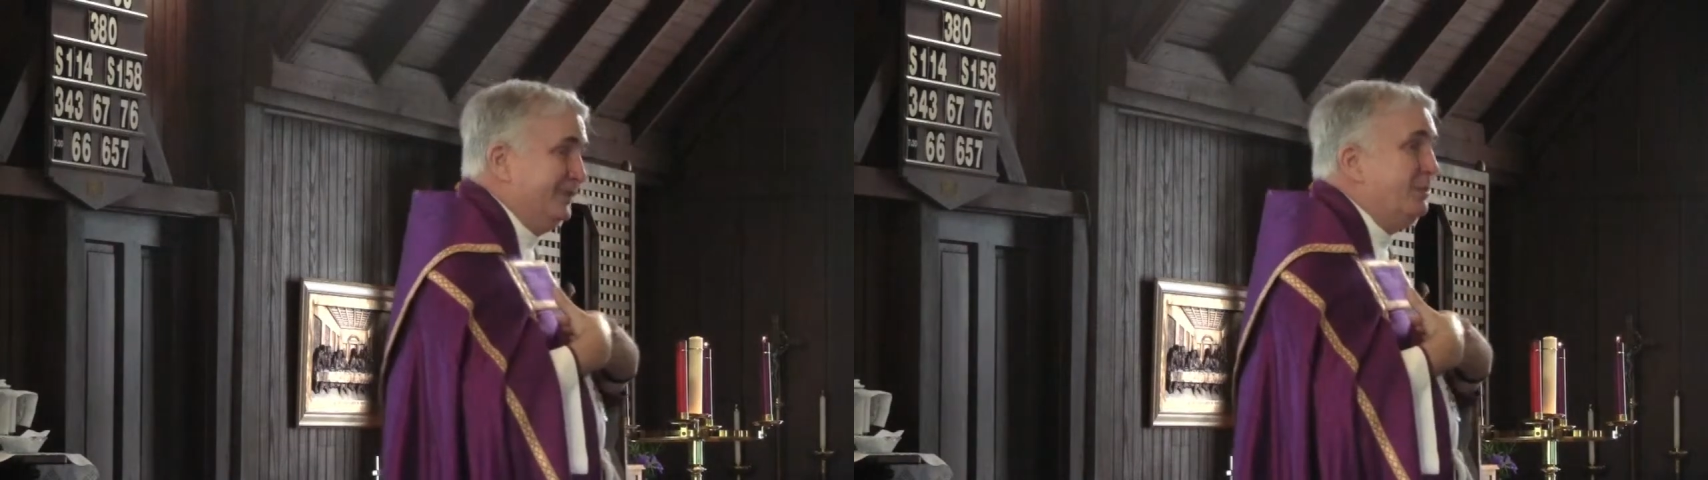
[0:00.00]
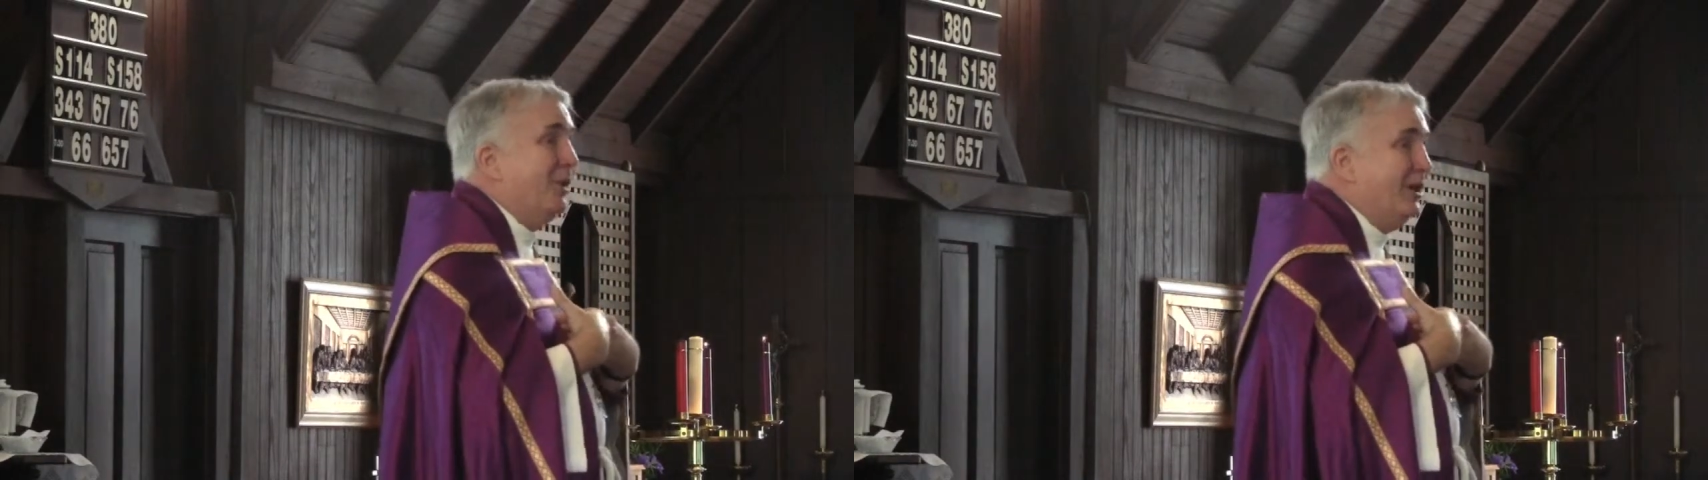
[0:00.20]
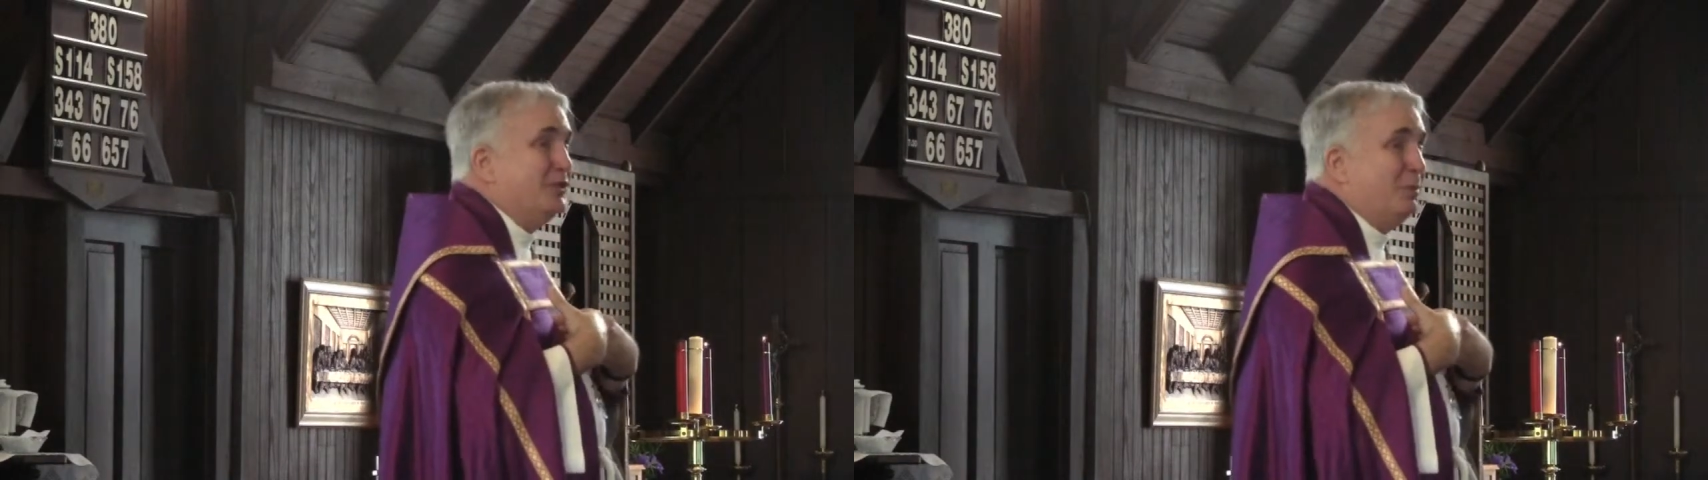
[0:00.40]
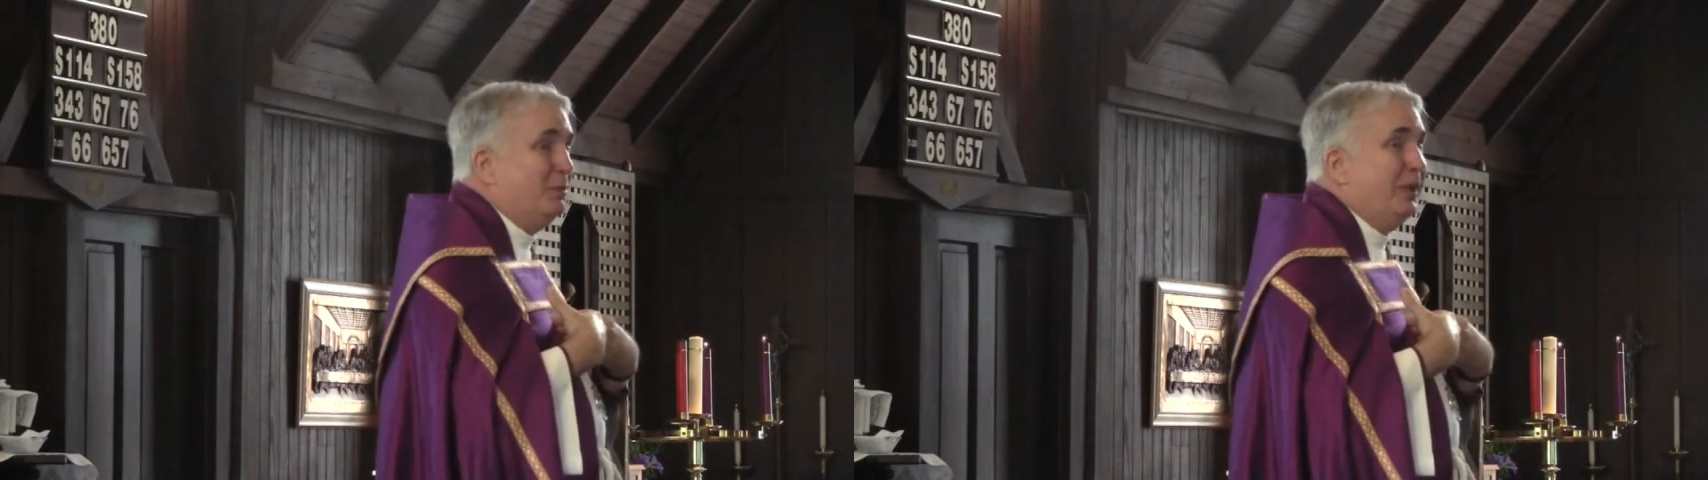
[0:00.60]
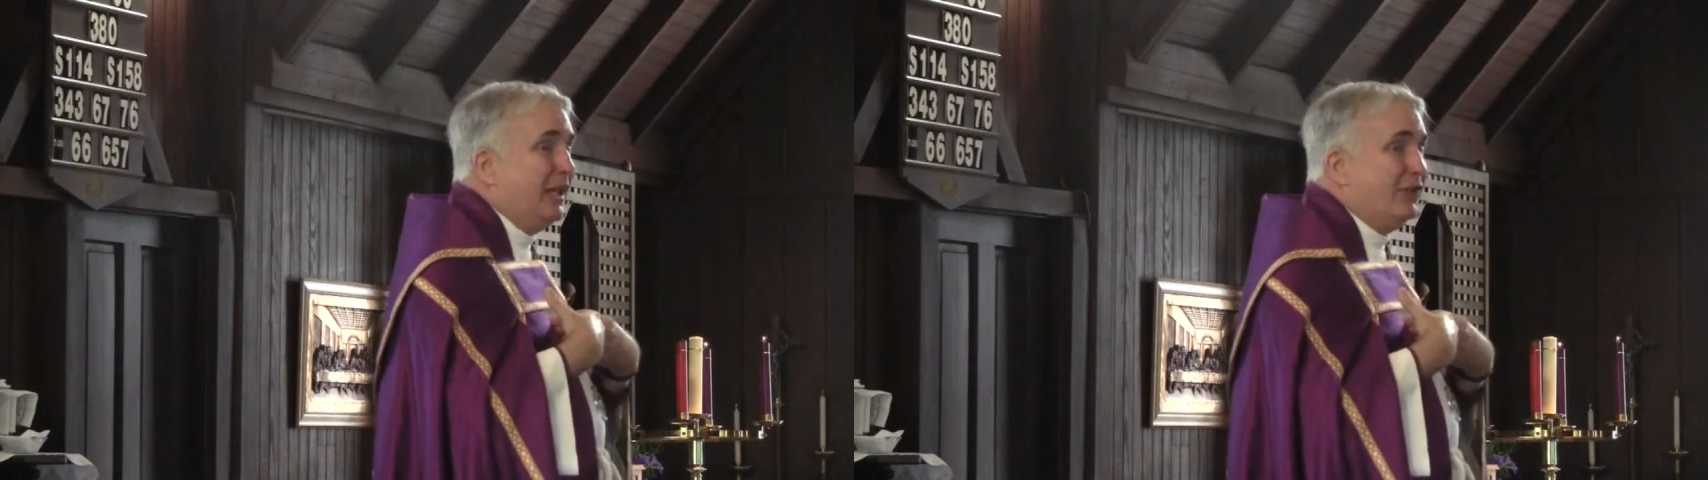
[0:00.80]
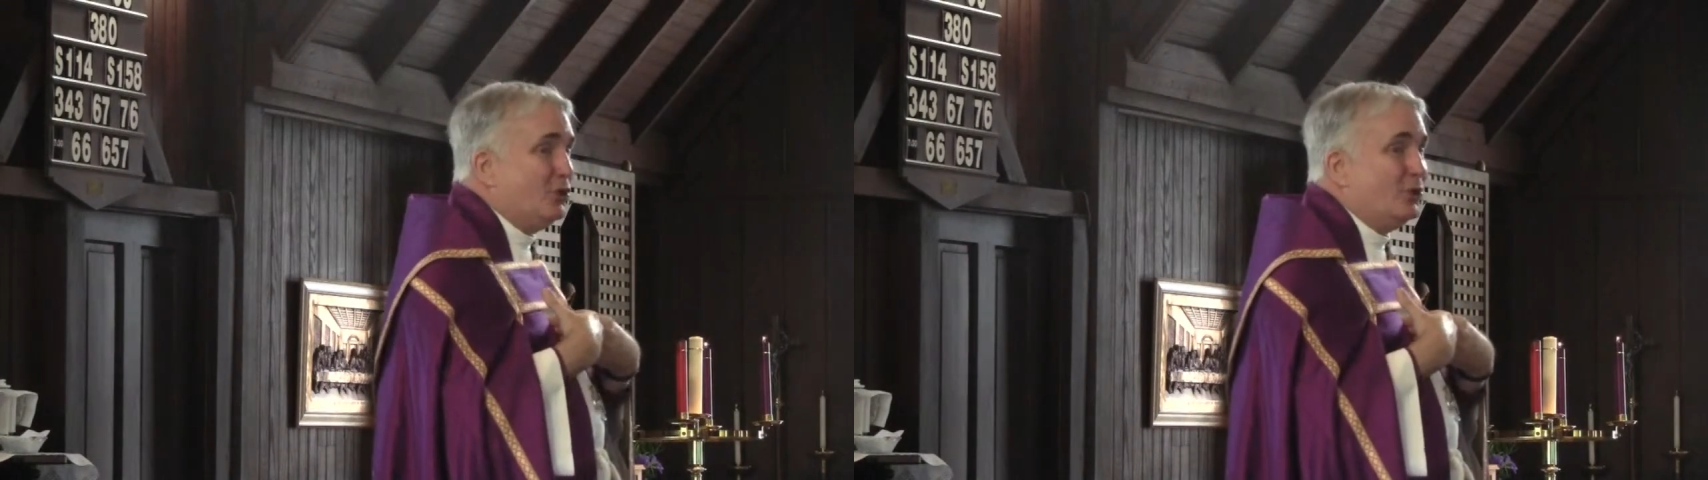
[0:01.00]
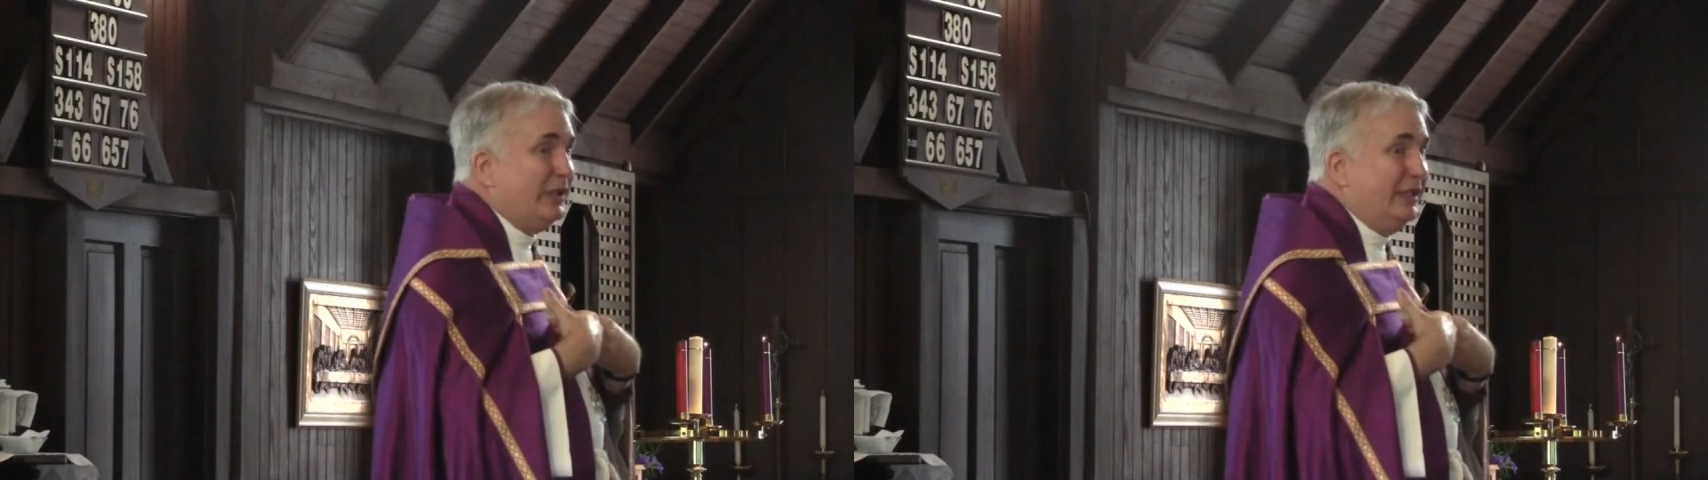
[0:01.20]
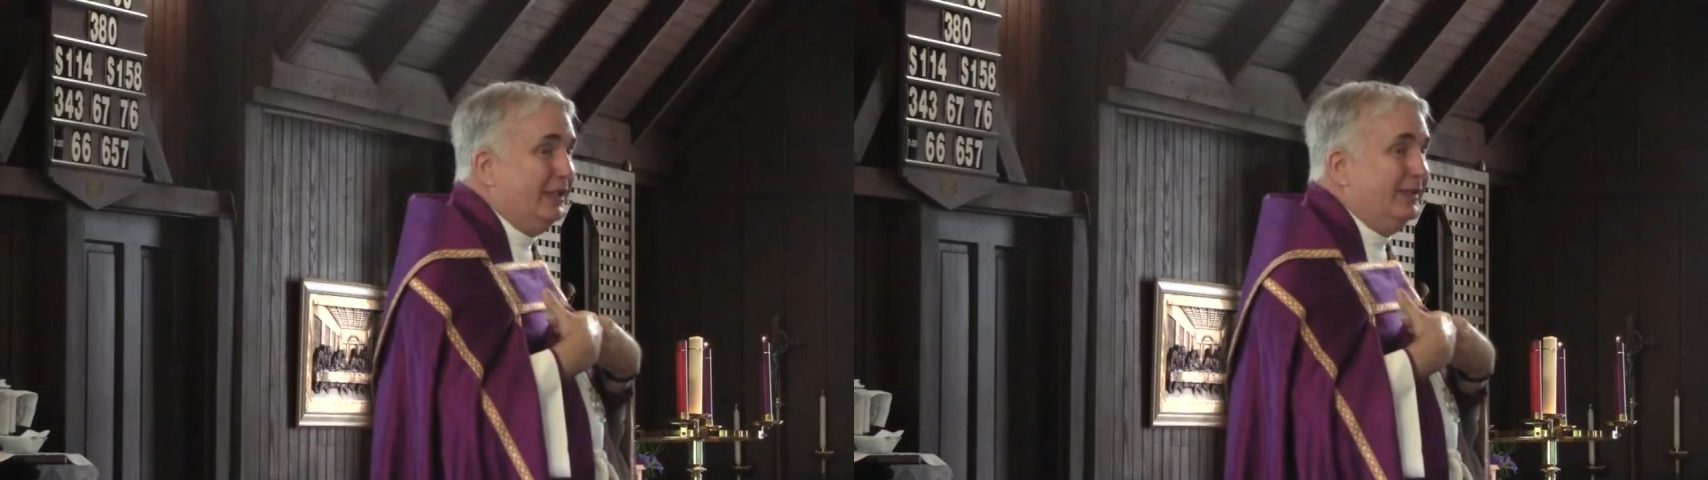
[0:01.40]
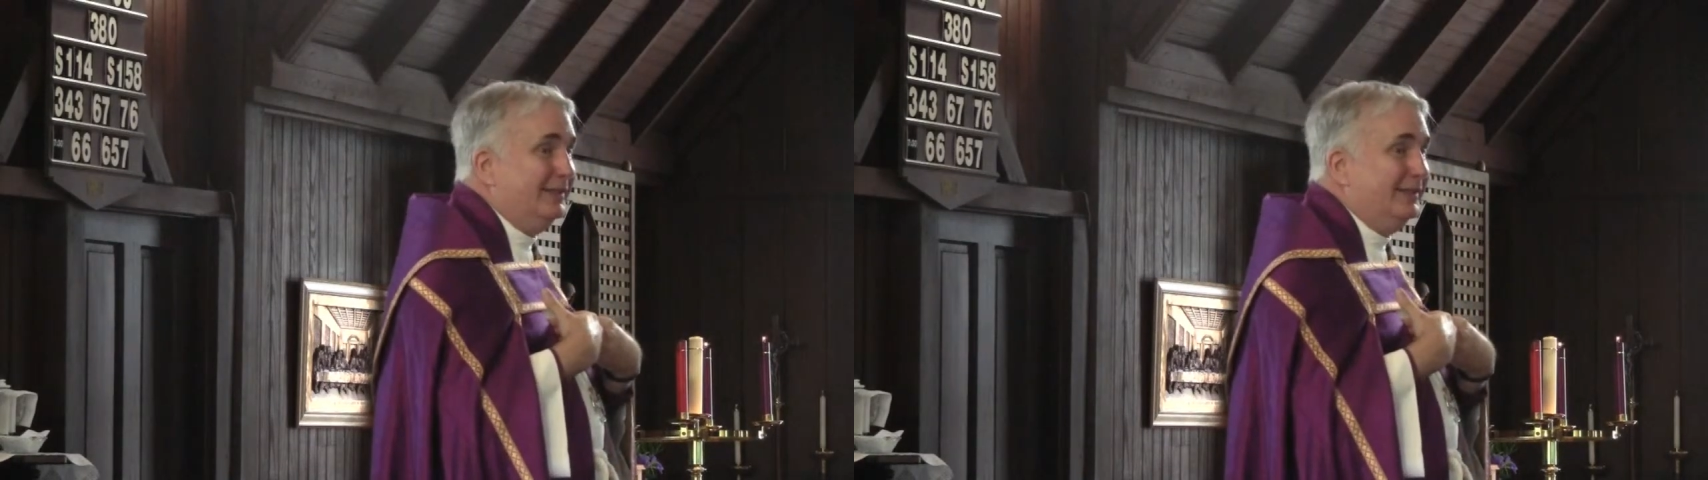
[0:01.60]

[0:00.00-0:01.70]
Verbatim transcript: Tomorrow's when we get the tree.